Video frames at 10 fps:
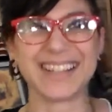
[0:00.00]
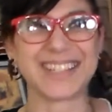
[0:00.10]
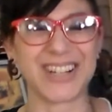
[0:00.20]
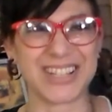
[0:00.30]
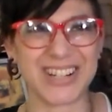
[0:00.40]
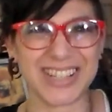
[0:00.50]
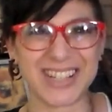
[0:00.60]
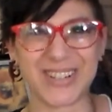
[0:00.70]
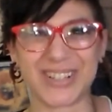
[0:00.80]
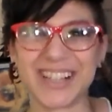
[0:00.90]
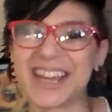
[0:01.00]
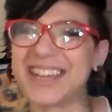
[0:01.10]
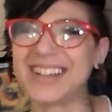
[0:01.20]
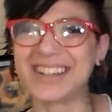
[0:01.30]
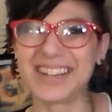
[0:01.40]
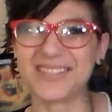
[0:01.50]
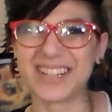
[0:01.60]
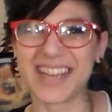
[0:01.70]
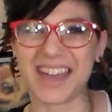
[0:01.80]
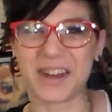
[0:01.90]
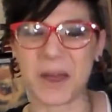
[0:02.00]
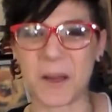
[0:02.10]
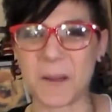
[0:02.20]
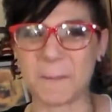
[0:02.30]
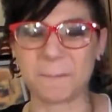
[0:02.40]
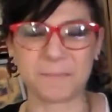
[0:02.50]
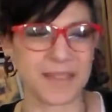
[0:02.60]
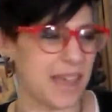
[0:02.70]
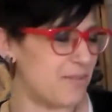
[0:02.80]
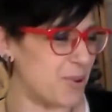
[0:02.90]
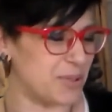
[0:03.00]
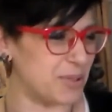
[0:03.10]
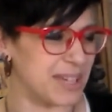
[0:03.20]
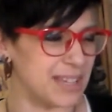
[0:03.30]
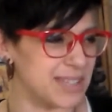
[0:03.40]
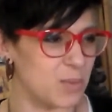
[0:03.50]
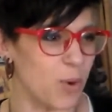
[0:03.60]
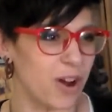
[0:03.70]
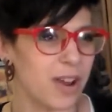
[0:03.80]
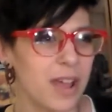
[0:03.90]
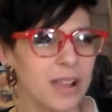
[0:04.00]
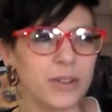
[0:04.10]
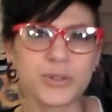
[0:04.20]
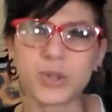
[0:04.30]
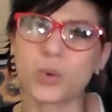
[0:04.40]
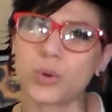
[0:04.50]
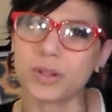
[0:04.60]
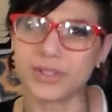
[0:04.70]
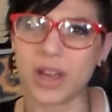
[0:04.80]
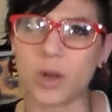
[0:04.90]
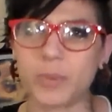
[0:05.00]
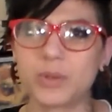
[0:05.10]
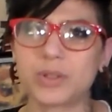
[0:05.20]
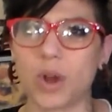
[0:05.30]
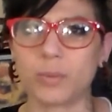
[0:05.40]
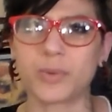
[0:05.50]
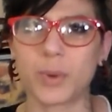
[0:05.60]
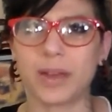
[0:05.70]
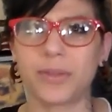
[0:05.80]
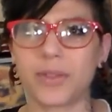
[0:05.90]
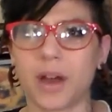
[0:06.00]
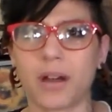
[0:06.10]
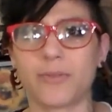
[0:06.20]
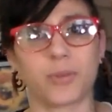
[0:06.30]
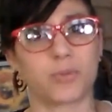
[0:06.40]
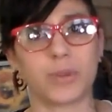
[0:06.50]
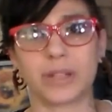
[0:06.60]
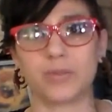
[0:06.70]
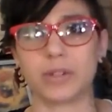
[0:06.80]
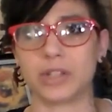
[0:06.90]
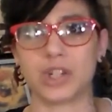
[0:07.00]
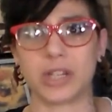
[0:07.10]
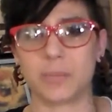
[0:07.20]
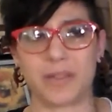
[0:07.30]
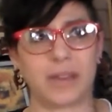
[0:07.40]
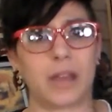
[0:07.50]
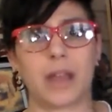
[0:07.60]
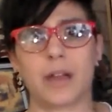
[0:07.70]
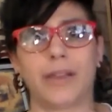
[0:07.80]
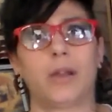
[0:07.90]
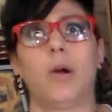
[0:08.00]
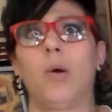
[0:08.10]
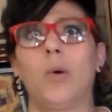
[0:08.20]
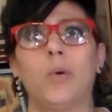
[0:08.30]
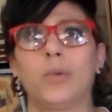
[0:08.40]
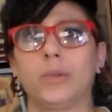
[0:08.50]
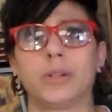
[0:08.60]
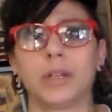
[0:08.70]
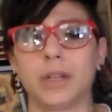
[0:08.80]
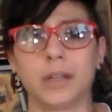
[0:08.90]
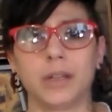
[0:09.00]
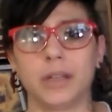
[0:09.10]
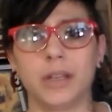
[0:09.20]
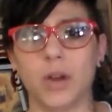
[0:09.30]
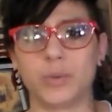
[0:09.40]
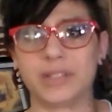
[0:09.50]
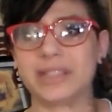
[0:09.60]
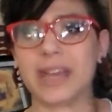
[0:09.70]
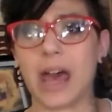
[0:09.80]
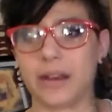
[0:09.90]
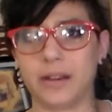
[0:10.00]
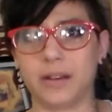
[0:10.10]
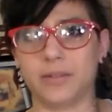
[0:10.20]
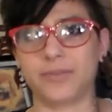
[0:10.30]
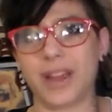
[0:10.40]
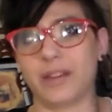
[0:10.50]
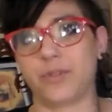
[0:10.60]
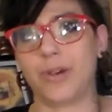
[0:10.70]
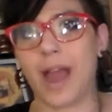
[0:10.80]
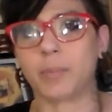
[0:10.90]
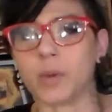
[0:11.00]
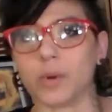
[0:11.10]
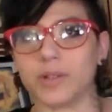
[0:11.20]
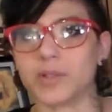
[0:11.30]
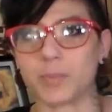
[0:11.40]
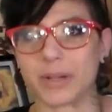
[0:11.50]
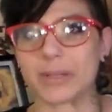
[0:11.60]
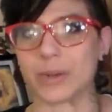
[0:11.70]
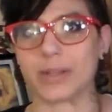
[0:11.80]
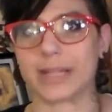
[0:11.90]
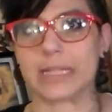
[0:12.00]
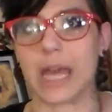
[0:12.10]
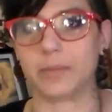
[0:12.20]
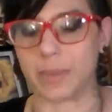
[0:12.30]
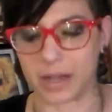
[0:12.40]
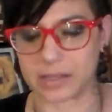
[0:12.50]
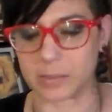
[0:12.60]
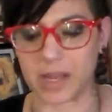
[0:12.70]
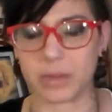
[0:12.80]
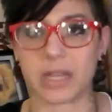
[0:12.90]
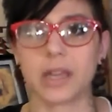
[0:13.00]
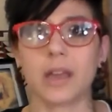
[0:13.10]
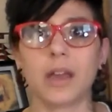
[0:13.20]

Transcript: So it's really cool. You can even get, I have a whole little kit somewhere, little tools to help you sculpt with for really, really cheap. I think I got like a whole, you know, set of kind of crappy ones, but it was only like 10 bucks maybe.